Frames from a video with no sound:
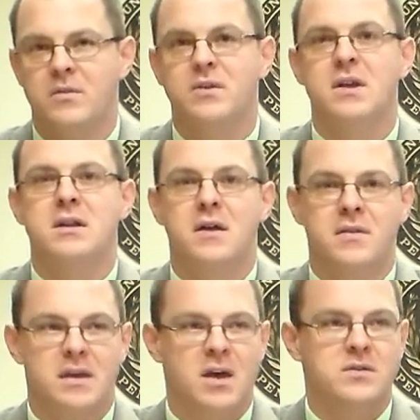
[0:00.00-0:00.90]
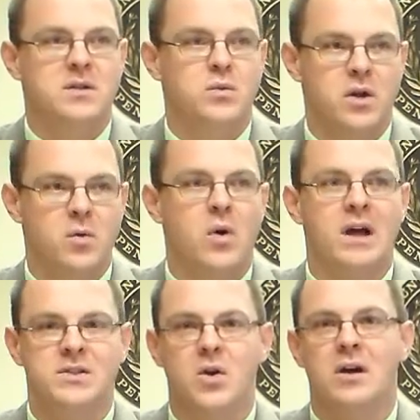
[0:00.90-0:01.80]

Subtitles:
We've done nothing else that would otherwise